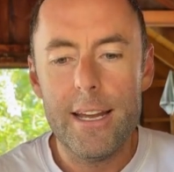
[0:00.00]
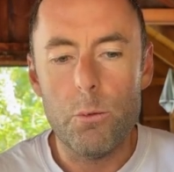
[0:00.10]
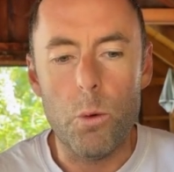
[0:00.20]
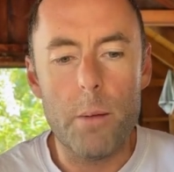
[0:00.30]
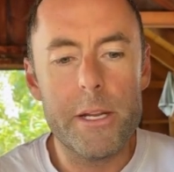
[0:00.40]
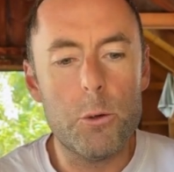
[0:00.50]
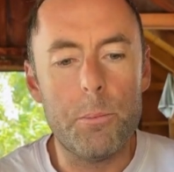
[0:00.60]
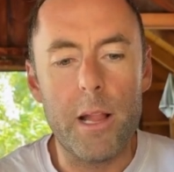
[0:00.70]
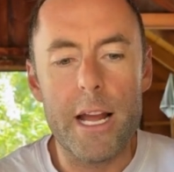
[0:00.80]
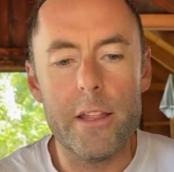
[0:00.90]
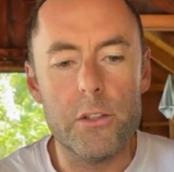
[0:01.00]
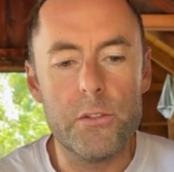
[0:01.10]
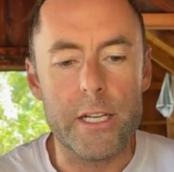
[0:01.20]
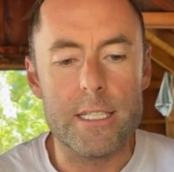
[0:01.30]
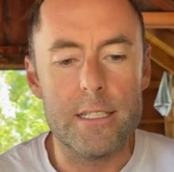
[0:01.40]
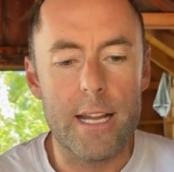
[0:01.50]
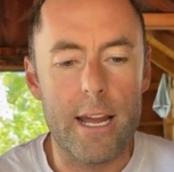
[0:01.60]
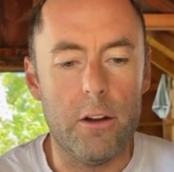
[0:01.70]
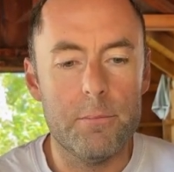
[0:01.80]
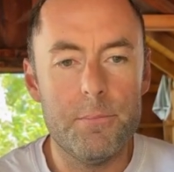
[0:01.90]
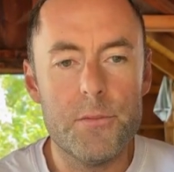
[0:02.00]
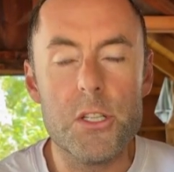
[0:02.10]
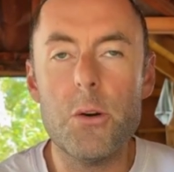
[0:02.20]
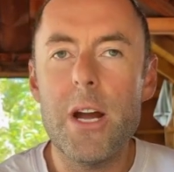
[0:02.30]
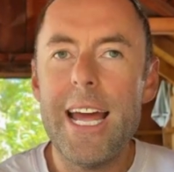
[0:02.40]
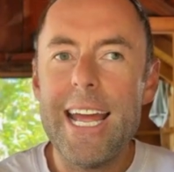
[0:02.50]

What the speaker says: Want me to apply those fixes now. So